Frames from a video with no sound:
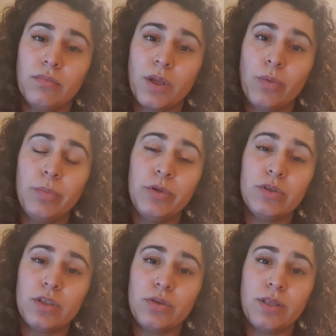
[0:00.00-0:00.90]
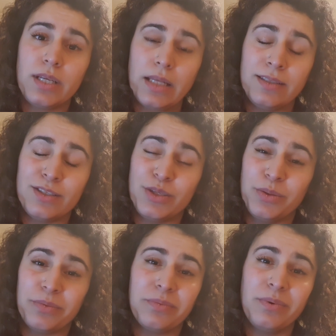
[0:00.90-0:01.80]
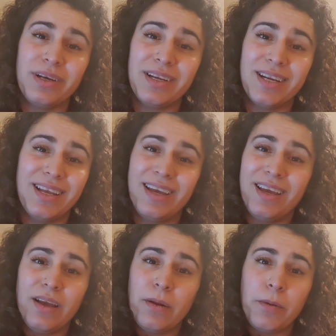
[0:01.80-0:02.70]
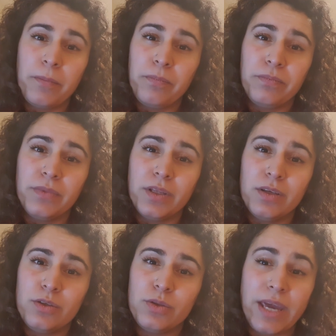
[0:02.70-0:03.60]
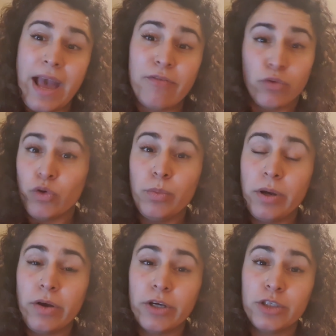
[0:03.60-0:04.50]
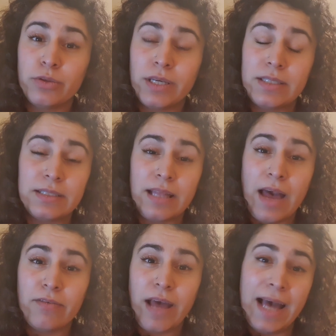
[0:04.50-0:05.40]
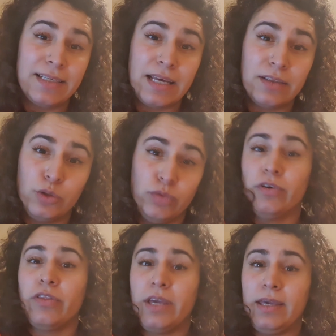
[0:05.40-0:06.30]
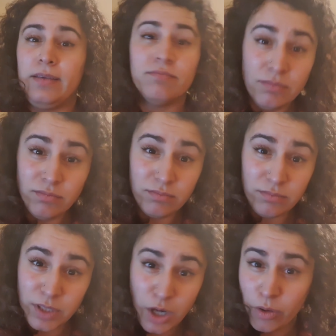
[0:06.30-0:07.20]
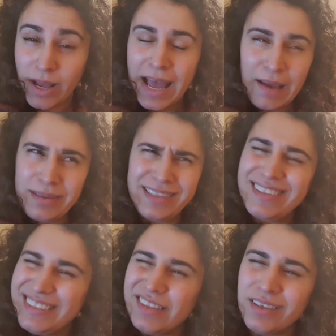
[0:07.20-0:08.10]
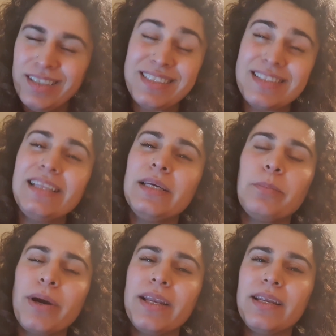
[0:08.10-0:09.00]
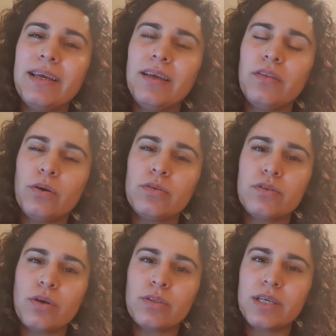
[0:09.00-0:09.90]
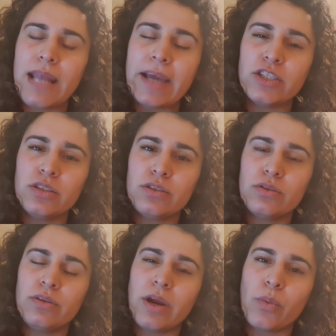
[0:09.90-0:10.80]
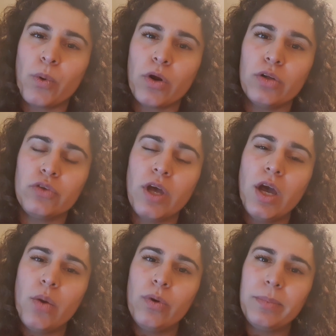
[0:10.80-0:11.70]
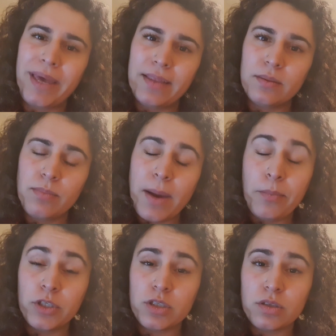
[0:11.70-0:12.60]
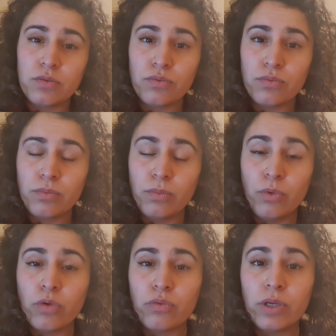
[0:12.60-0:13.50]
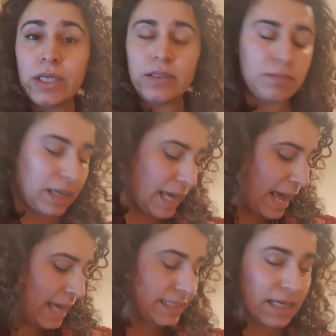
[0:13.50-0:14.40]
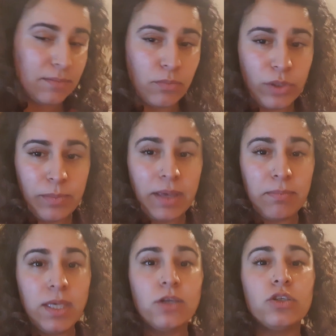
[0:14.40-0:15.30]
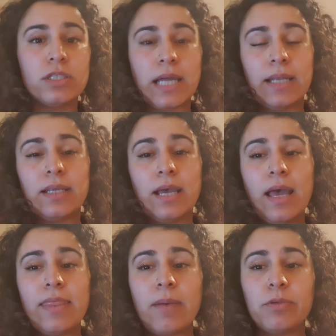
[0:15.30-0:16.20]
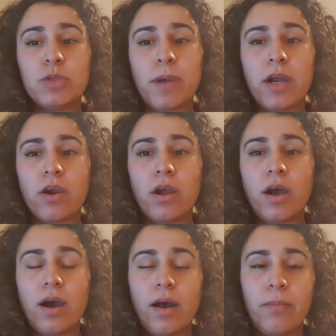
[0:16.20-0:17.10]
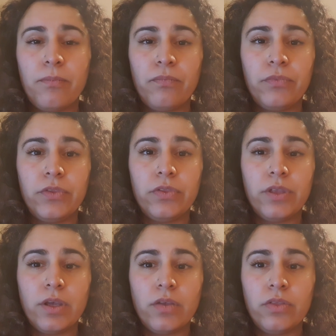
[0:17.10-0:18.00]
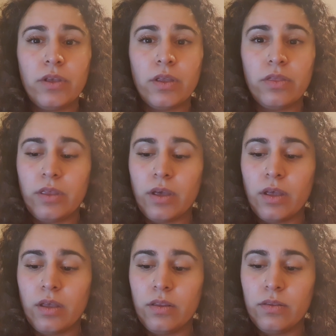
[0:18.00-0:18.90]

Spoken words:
what music do they dance to? What, do they have a Roomba or do they still have a handheld Hoover thingy? I mean, it's silly, but those connections to their world will make them that much more real in my head and will make me understand that much better the the the